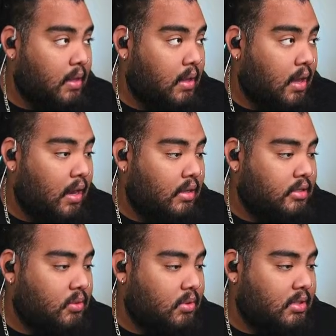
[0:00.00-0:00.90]
All right, let's see
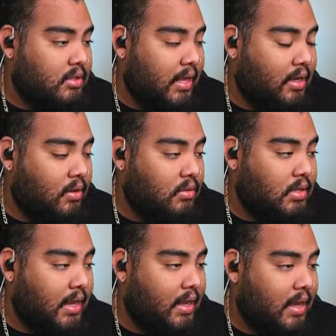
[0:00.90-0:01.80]
what this like goes
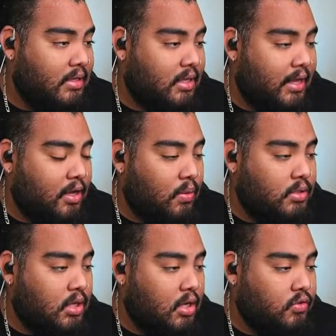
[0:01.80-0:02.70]
at, guys. The like goal was
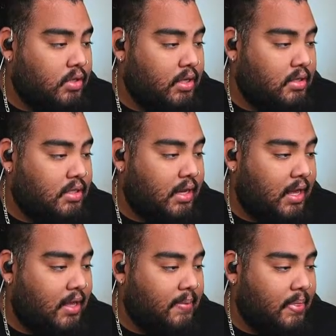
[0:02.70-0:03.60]
100 here
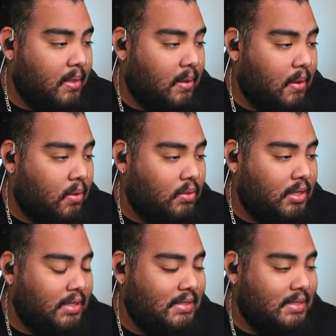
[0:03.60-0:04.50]
today.
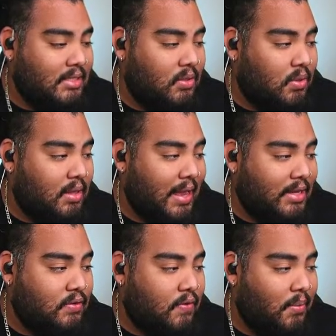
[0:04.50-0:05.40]
Only 61 likes
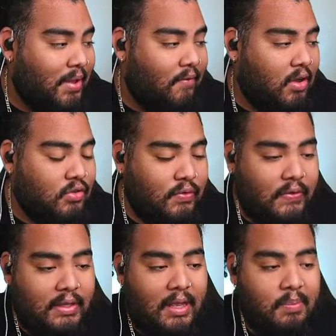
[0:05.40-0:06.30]
so far. We have
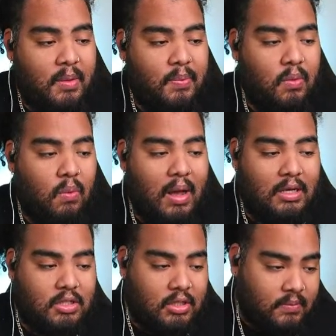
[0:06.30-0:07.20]
158 people
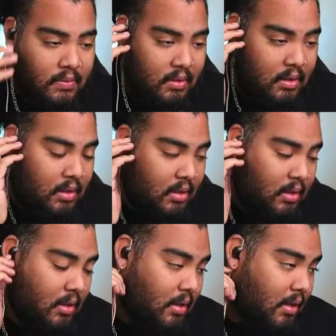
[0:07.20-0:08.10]
watching.
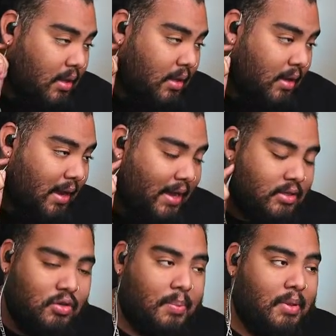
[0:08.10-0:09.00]
Guys,
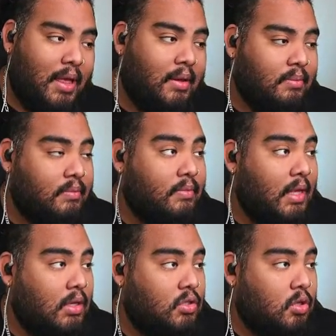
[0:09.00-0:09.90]
drop a like.
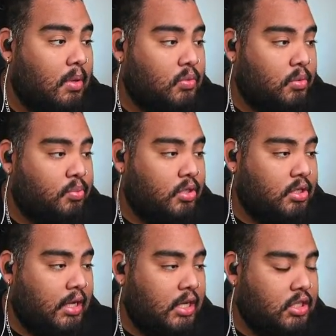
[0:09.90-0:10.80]
Thank you so much. We
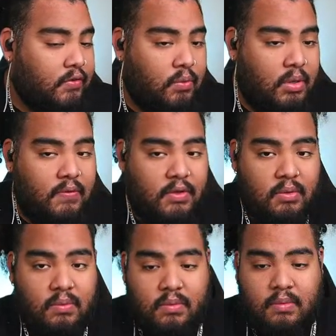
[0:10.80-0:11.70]
appreciate each and every one of you.
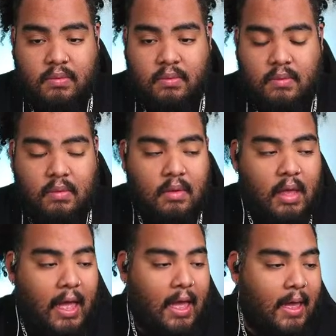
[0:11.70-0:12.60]

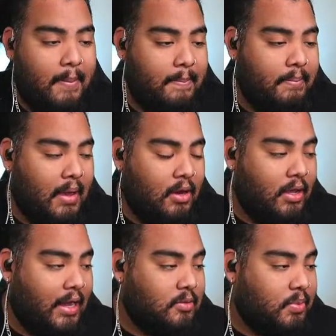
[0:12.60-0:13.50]
I know you
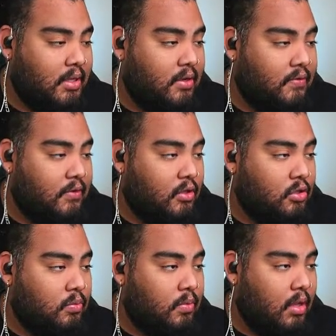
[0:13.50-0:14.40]
guys been here for a
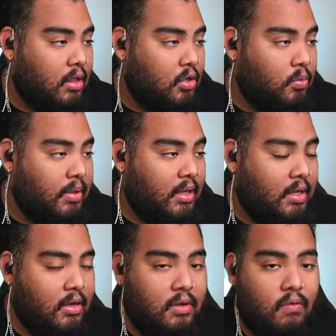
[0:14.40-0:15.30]
little bit
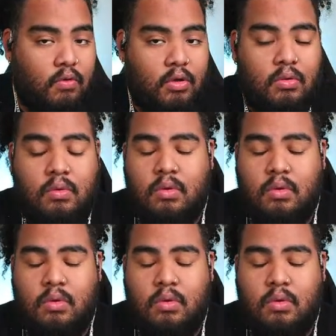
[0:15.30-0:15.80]
here. Real